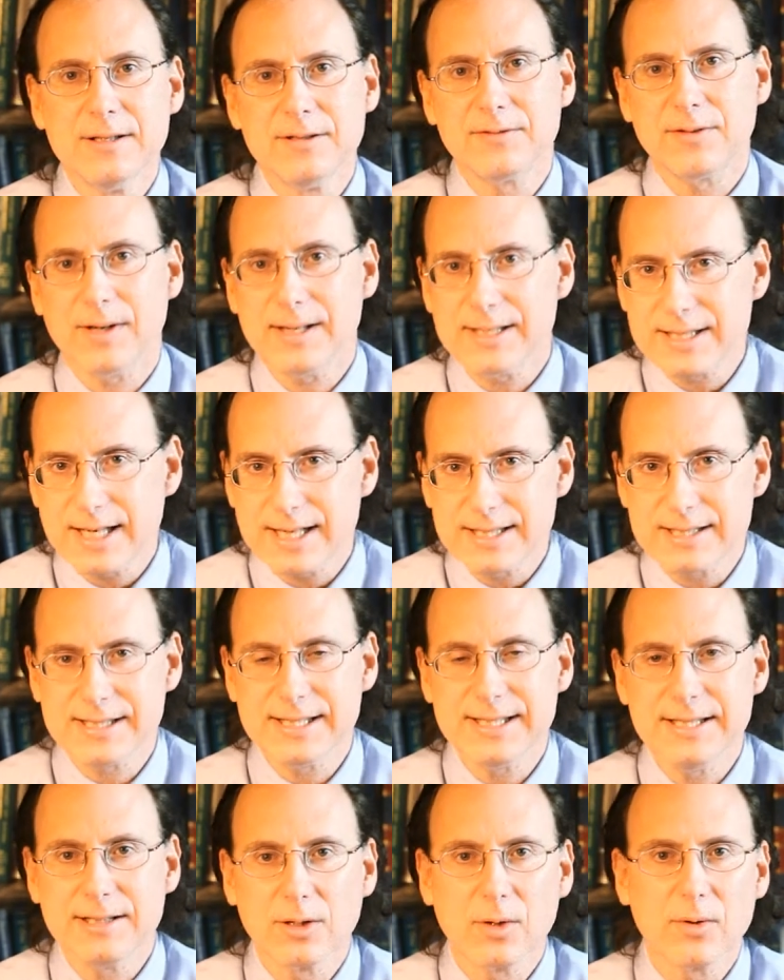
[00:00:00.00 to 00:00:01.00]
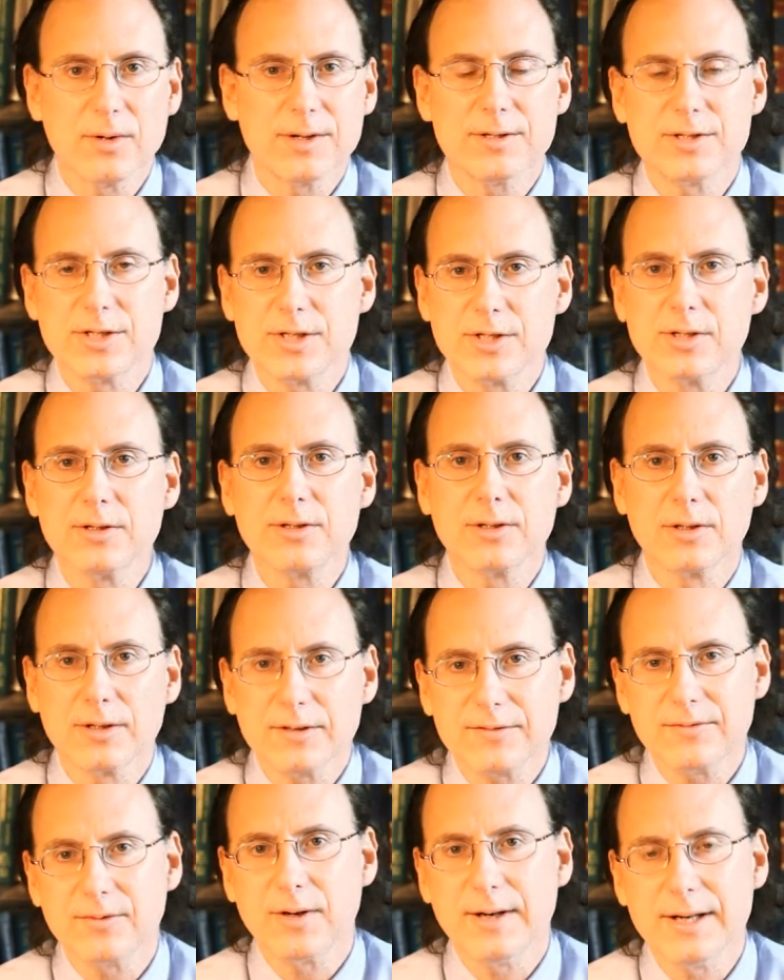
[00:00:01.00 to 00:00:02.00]
Franchisee lawyers should
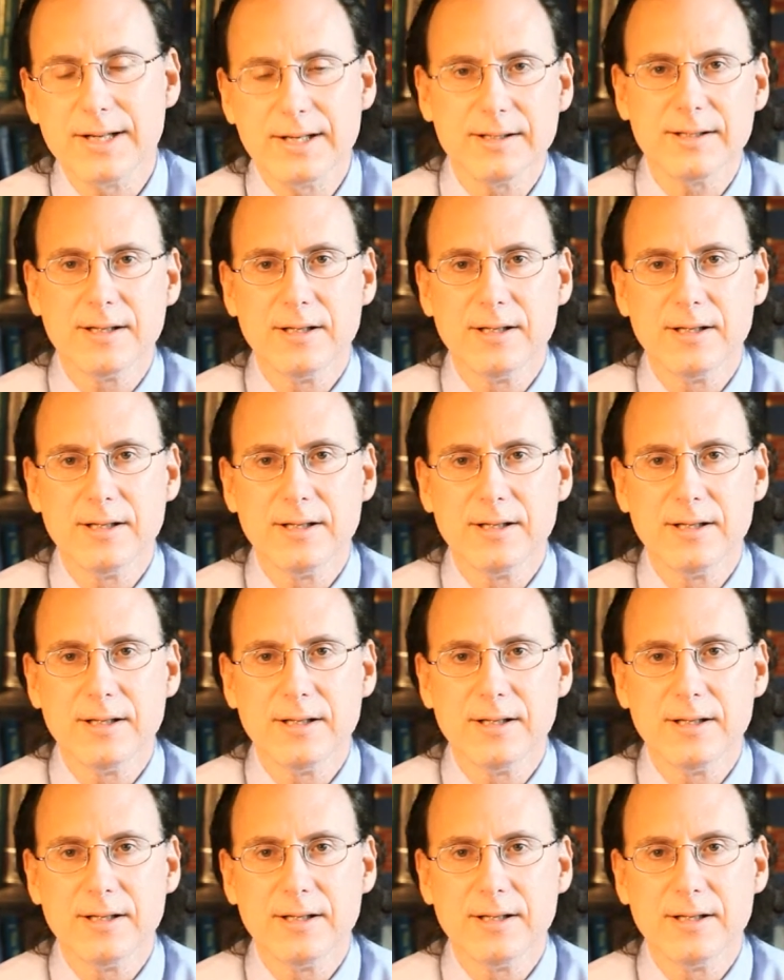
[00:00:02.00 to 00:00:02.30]
look for any